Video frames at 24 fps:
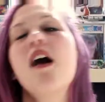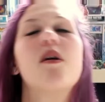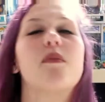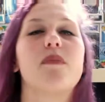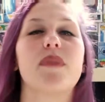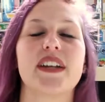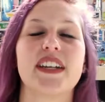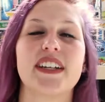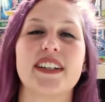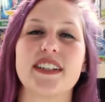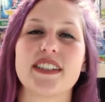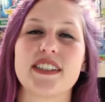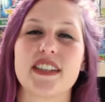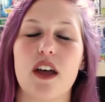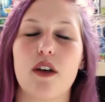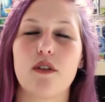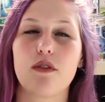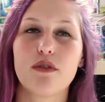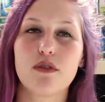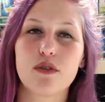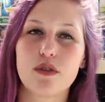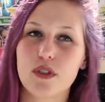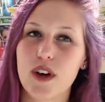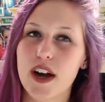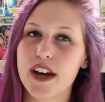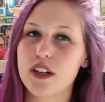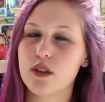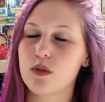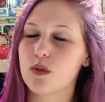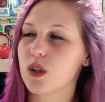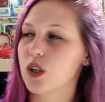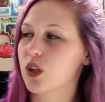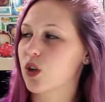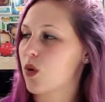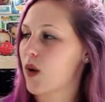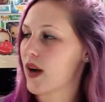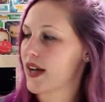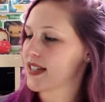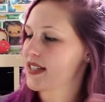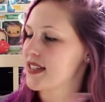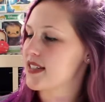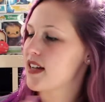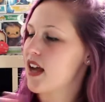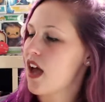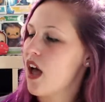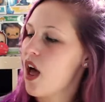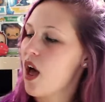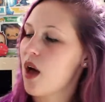But it is a Friend
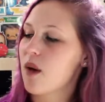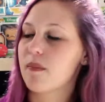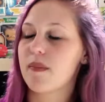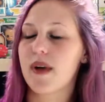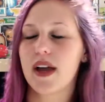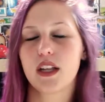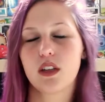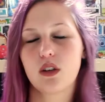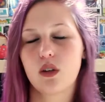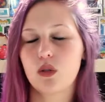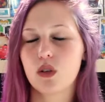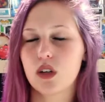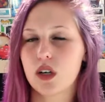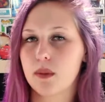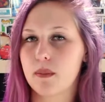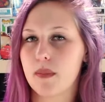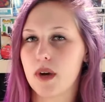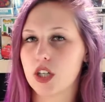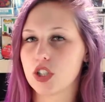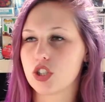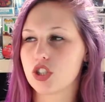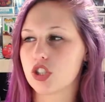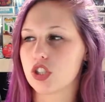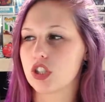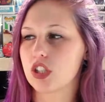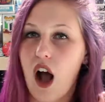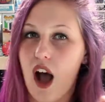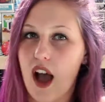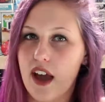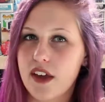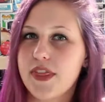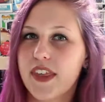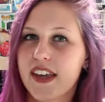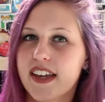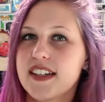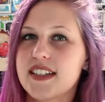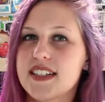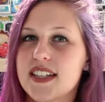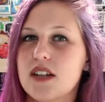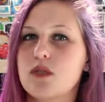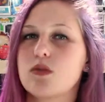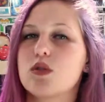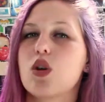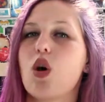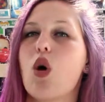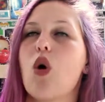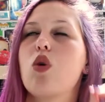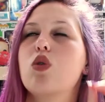Request by Laura Marshall. I think it
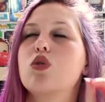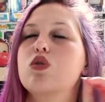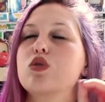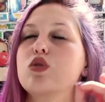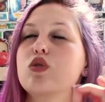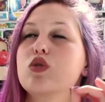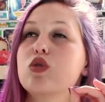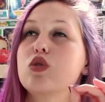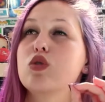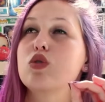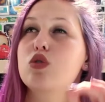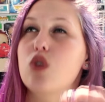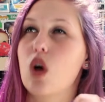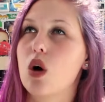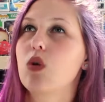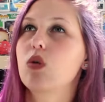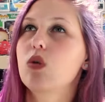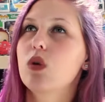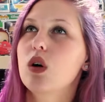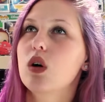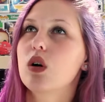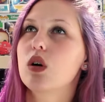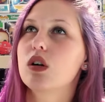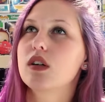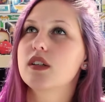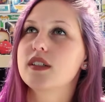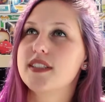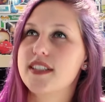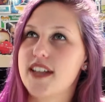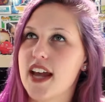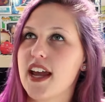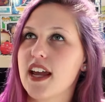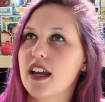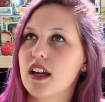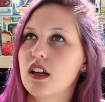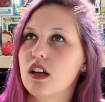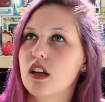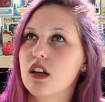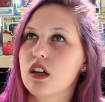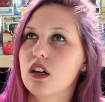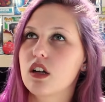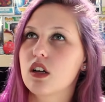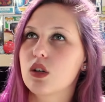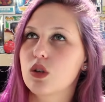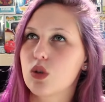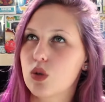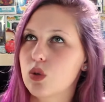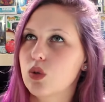sounds so dang
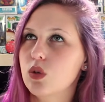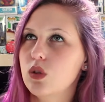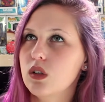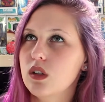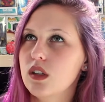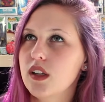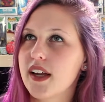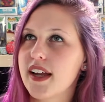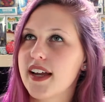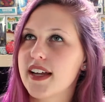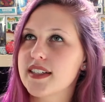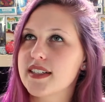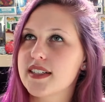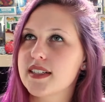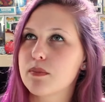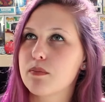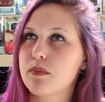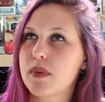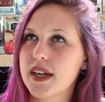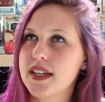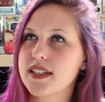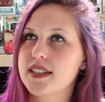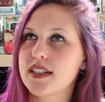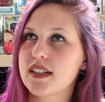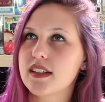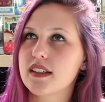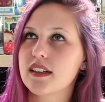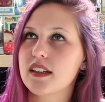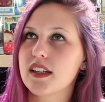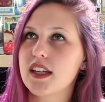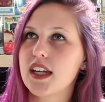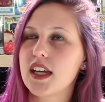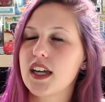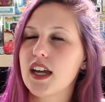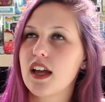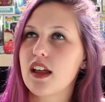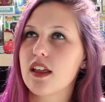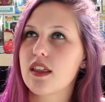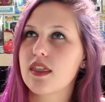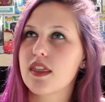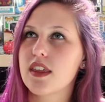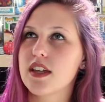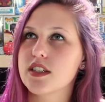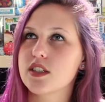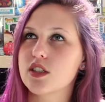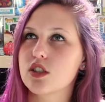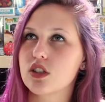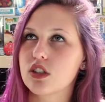cool. It's basically
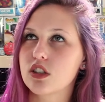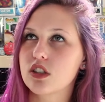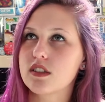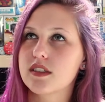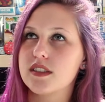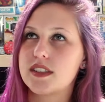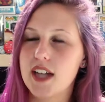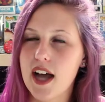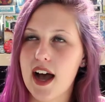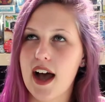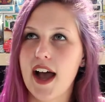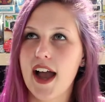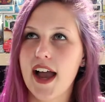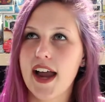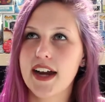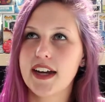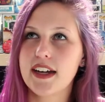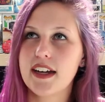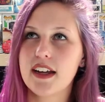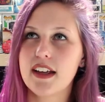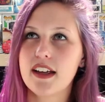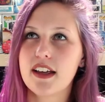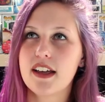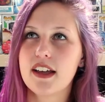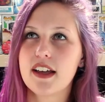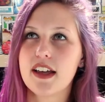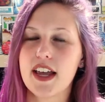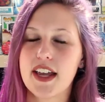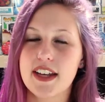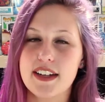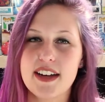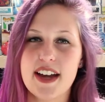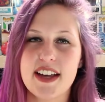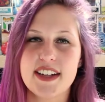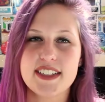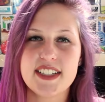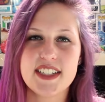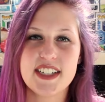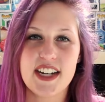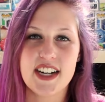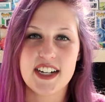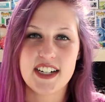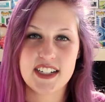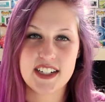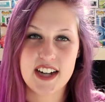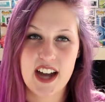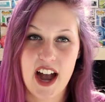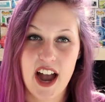this girl died in nineteen
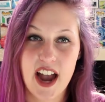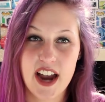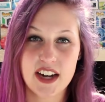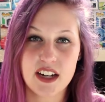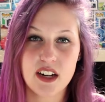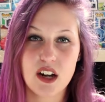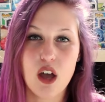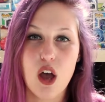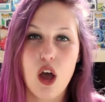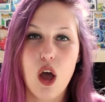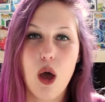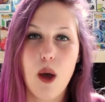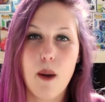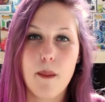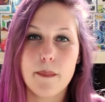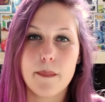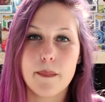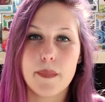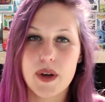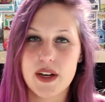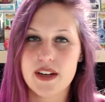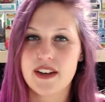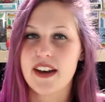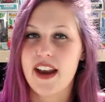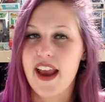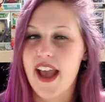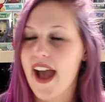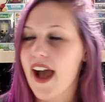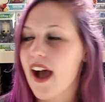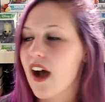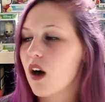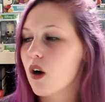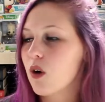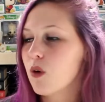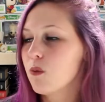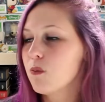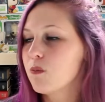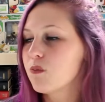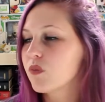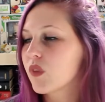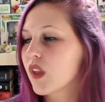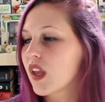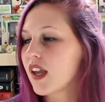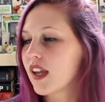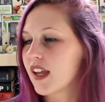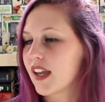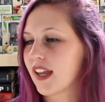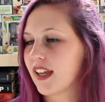eighty-nine, but now
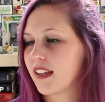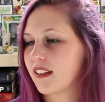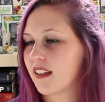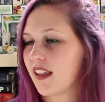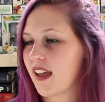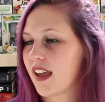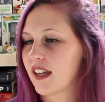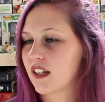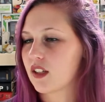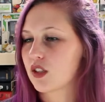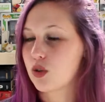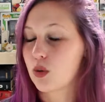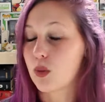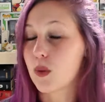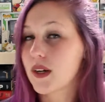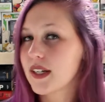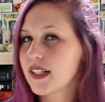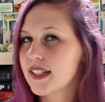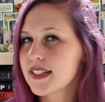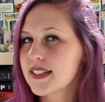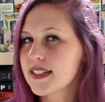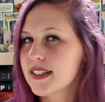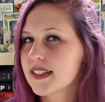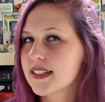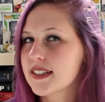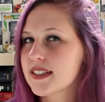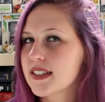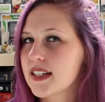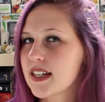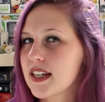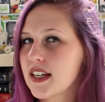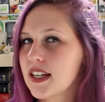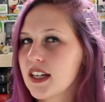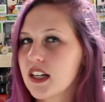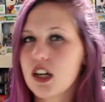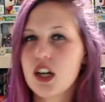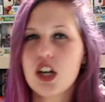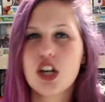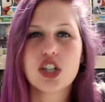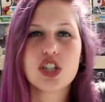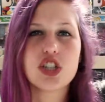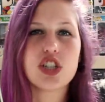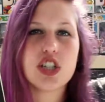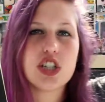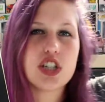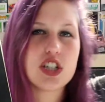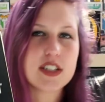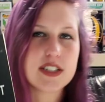in like twenty sixteen,
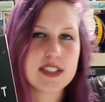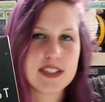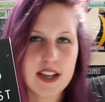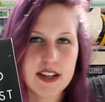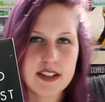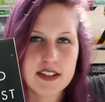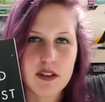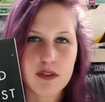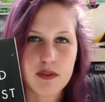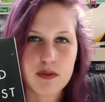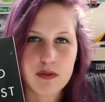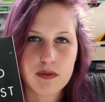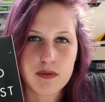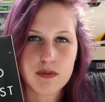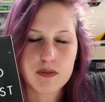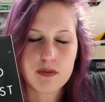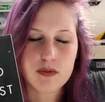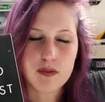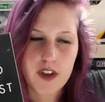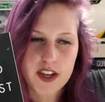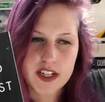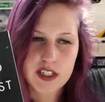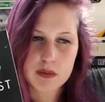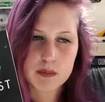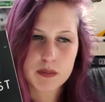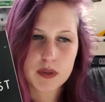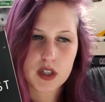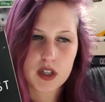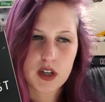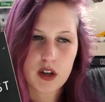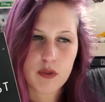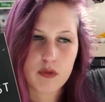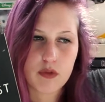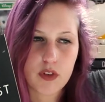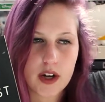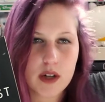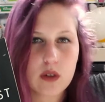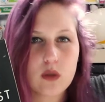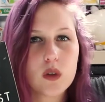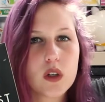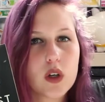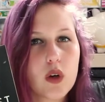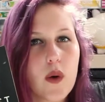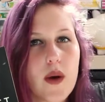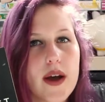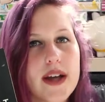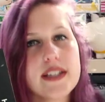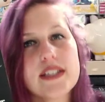she just sent a Facebook friend
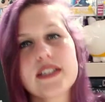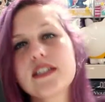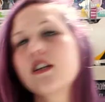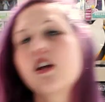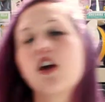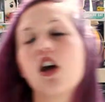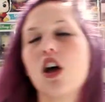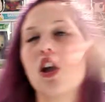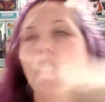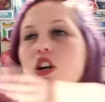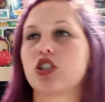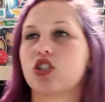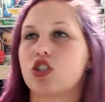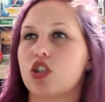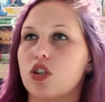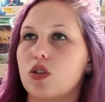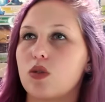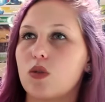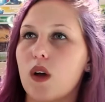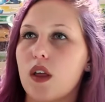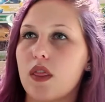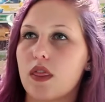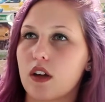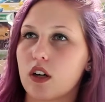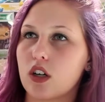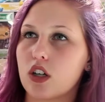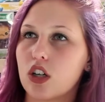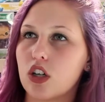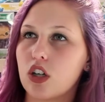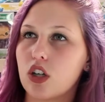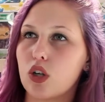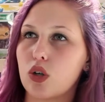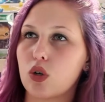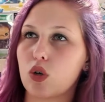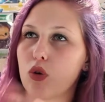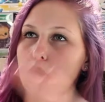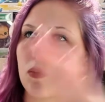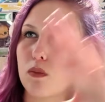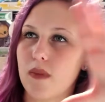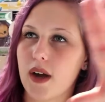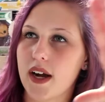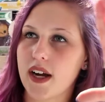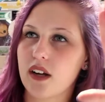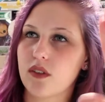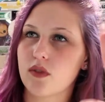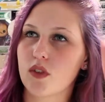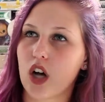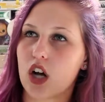request to the girl who
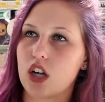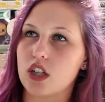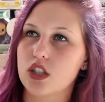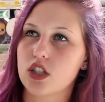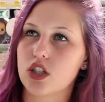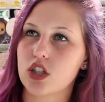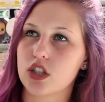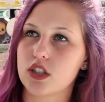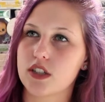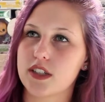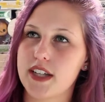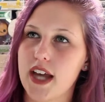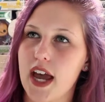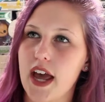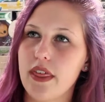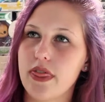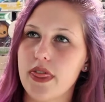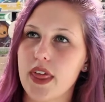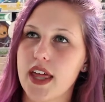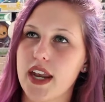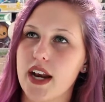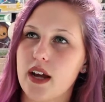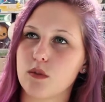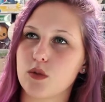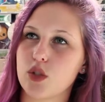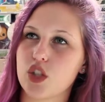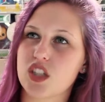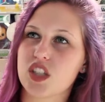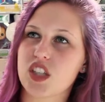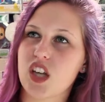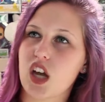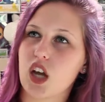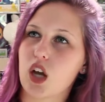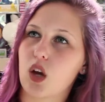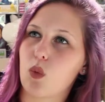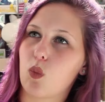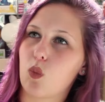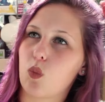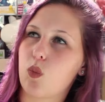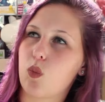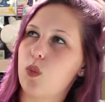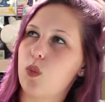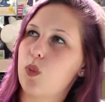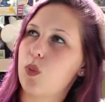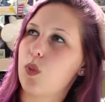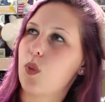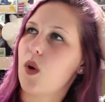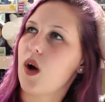might have caused her death, and I'm just like,
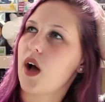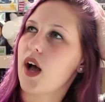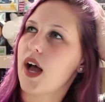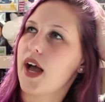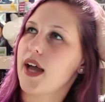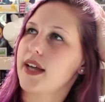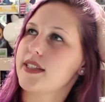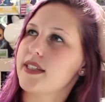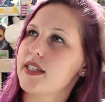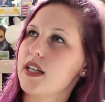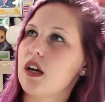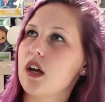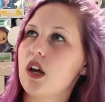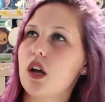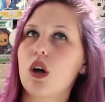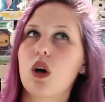what?